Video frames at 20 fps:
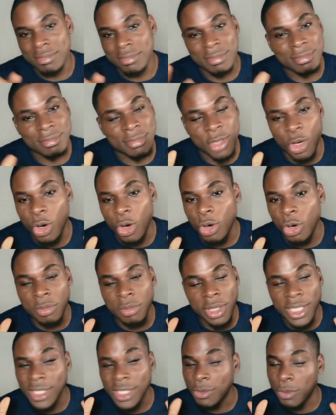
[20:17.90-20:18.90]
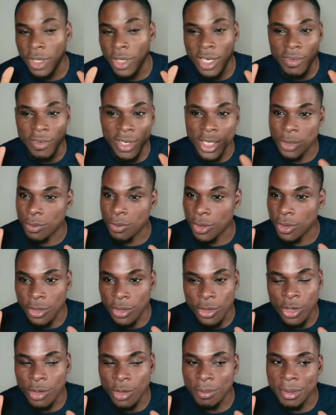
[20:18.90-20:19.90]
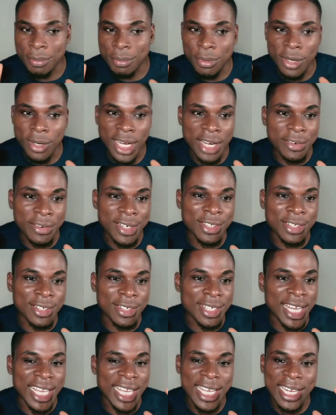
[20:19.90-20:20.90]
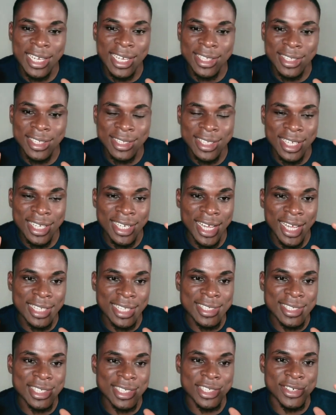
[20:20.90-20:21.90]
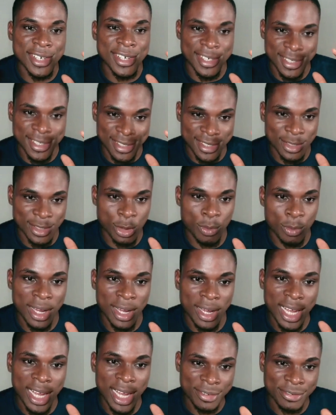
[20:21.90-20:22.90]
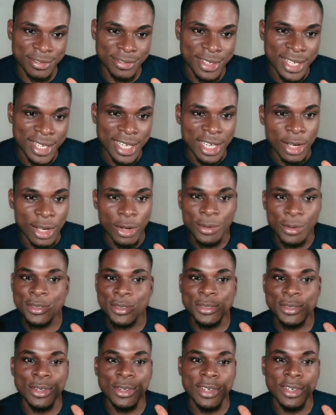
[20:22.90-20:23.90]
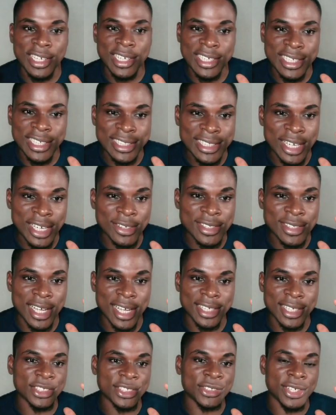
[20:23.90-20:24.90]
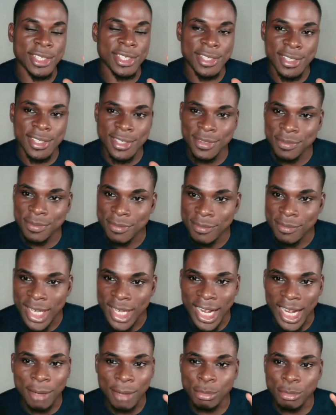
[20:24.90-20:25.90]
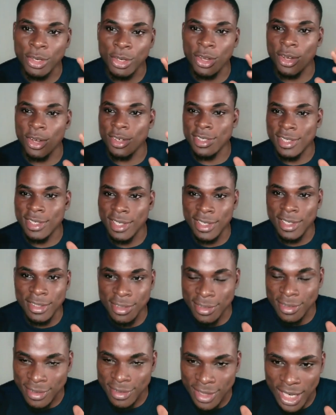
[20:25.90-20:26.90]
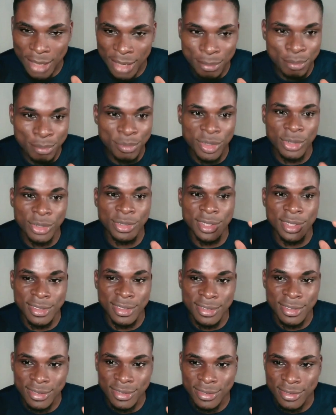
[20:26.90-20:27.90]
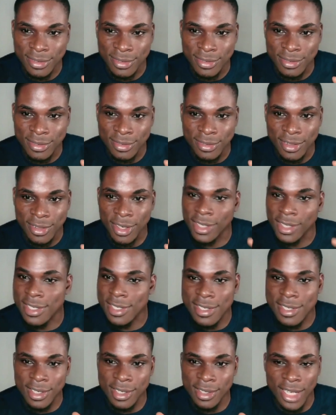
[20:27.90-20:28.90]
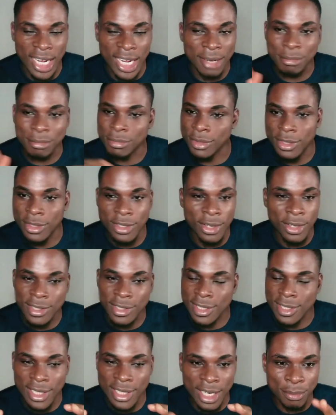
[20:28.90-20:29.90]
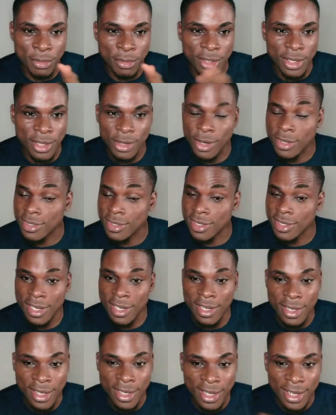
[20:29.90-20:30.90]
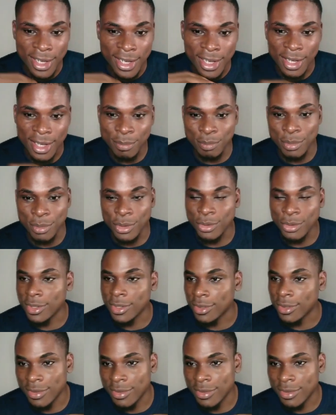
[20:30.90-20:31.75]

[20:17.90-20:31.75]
call me whatever you want to call me, but I really don't like anything that adds stress to my life. Hustle already sounds like stress. I'm not hustling, I'm building. Honestly, I'm not hustling, I'm not a hustler, I'm building.